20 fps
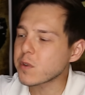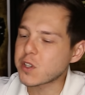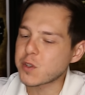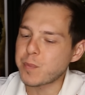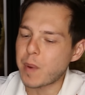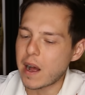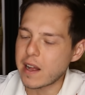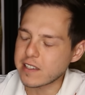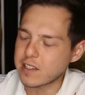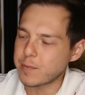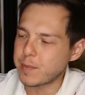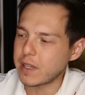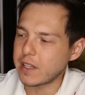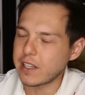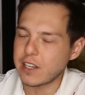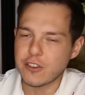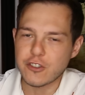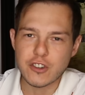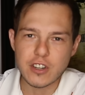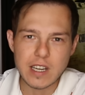
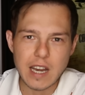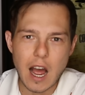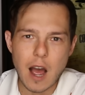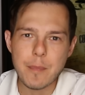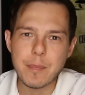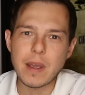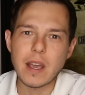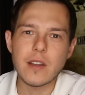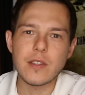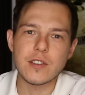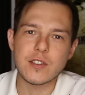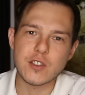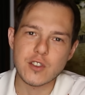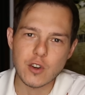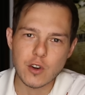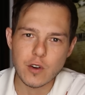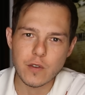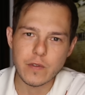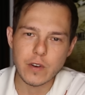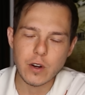responsibility should not be on the
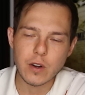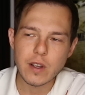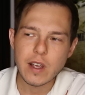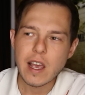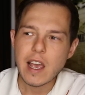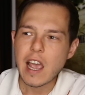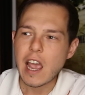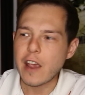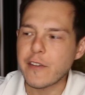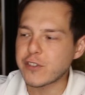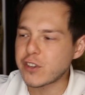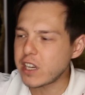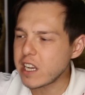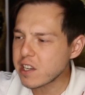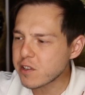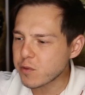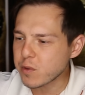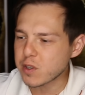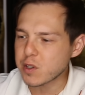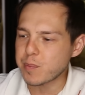server. If
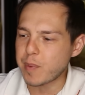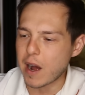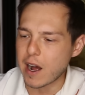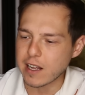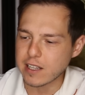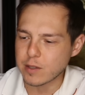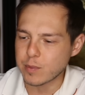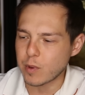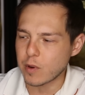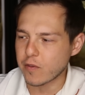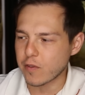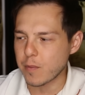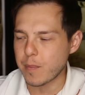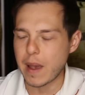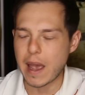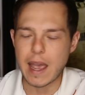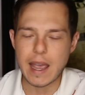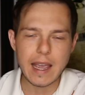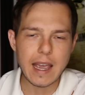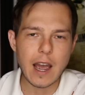she's responsible for
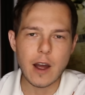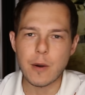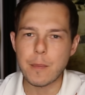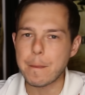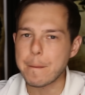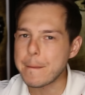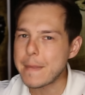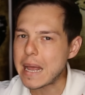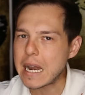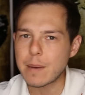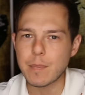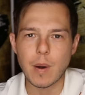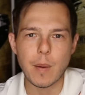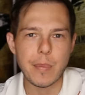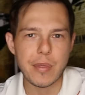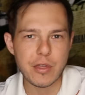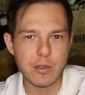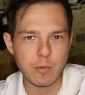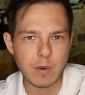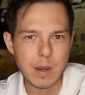paying out
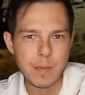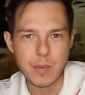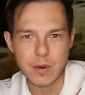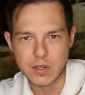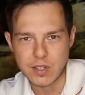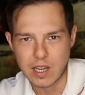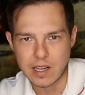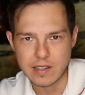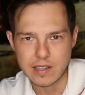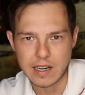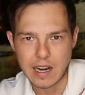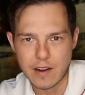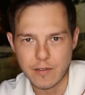minimum 3% on